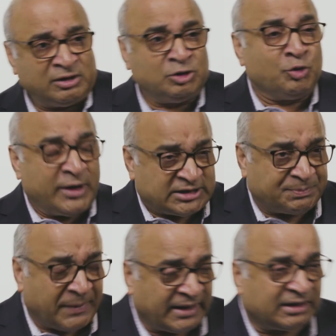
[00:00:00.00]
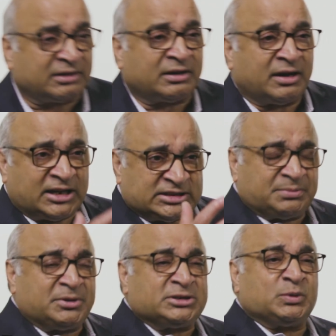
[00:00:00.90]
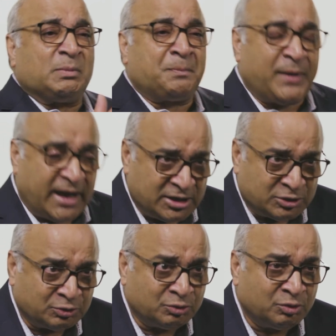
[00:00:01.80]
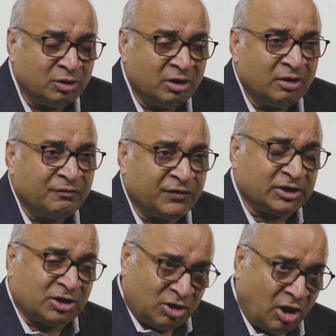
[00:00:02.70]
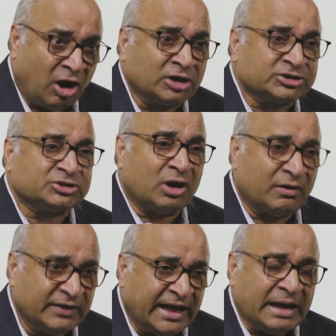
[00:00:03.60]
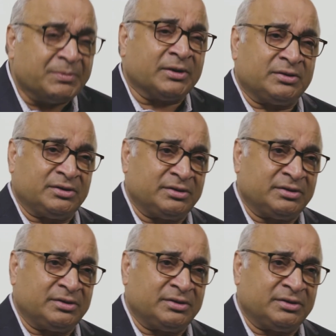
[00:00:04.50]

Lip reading: You expect customers will pay you for the cost of labor.